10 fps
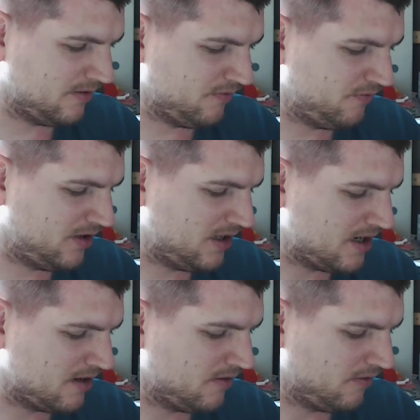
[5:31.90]

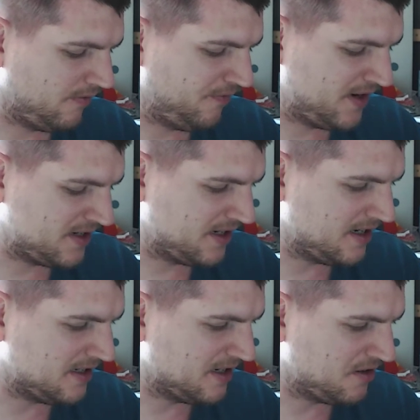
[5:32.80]
Really
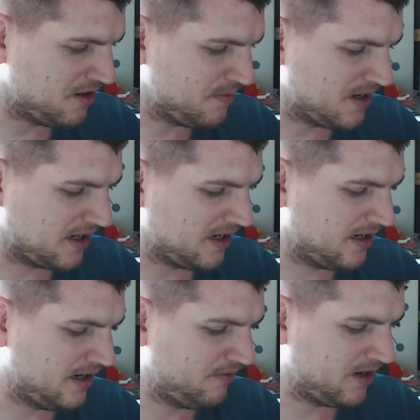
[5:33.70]
fascinating comic.
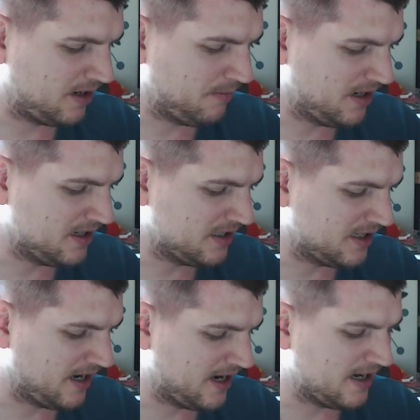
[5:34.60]
I recommend it
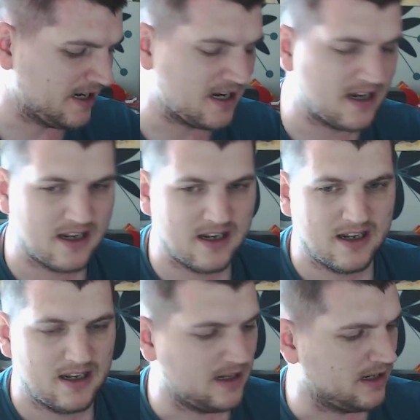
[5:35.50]
highly.
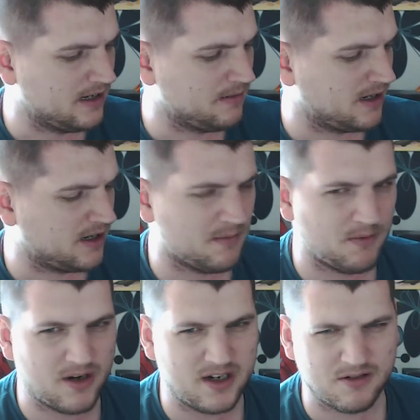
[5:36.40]
I can't remember
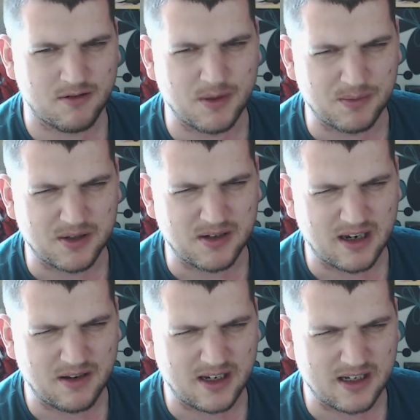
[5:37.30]
what issue I'm up to
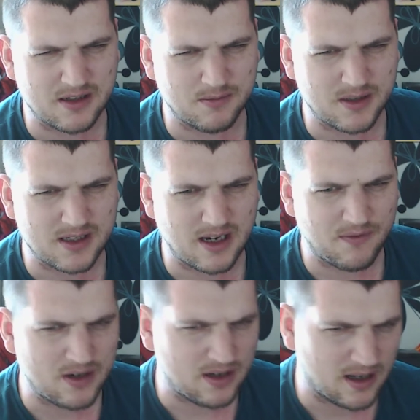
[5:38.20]
now. I think it's number
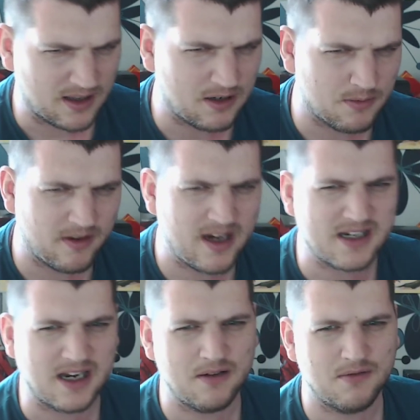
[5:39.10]
7. I think number
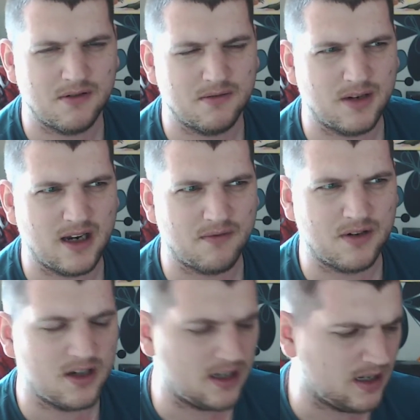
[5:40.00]
8's out, but I haven't
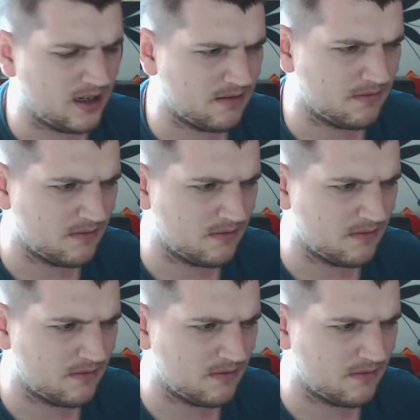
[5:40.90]
got it yet.